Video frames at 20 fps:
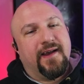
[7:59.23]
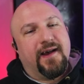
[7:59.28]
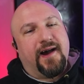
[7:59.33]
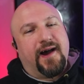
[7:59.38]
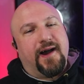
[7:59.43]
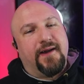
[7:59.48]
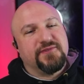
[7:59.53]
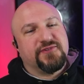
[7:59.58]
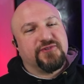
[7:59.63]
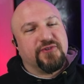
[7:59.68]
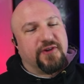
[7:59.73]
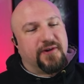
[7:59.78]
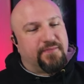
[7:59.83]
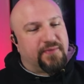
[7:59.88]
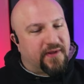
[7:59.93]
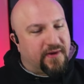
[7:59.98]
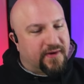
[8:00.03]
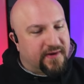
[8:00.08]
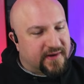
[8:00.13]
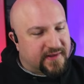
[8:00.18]
I'm sorry,
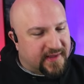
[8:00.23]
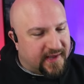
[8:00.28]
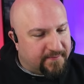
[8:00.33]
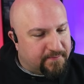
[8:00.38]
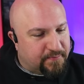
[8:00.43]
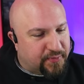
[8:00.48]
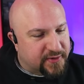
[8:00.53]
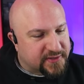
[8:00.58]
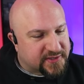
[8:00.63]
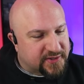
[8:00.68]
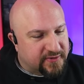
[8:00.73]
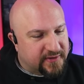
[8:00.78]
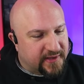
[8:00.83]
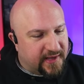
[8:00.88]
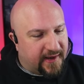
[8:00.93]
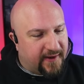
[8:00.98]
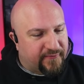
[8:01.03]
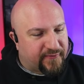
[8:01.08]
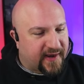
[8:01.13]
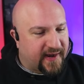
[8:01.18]
Belorta, that puts you in the
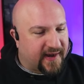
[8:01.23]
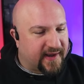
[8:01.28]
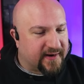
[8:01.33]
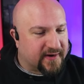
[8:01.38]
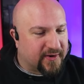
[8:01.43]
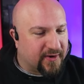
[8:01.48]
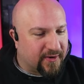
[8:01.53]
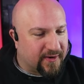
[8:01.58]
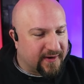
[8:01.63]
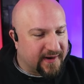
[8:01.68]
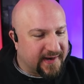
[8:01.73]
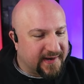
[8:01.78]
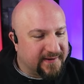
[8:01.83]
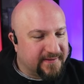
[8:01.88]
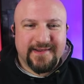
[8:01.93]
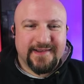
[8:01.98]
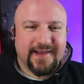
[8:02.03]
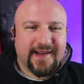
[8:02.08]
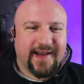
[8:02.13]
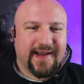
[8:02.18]
F category.
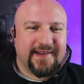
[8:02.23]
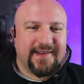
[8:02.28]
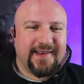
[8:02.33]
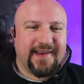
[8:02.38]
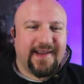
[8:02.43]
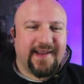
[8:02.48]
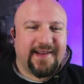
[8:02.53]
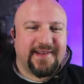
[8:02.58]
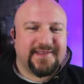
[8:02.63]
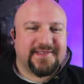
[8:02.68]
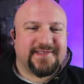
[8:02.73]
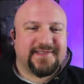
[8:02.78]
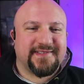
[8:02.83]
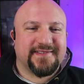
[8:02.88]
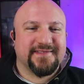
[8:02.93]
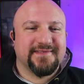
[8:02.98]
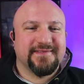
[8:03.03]
Anise